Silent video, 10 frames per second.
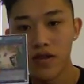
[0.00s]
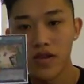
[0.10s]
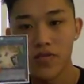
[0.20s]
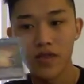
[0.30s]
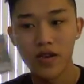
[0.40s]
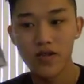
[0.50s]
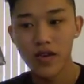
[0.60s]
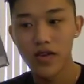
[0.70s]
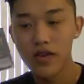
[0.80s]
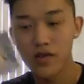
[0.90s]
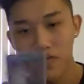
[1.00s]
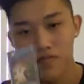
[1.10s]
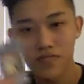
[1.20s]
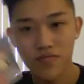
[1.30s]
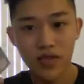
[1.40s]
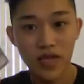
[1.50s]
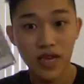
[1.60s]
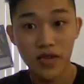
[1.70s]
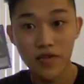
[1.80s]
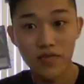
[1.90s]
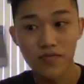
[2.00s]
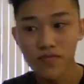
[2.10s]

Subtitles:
summon out a Dancer.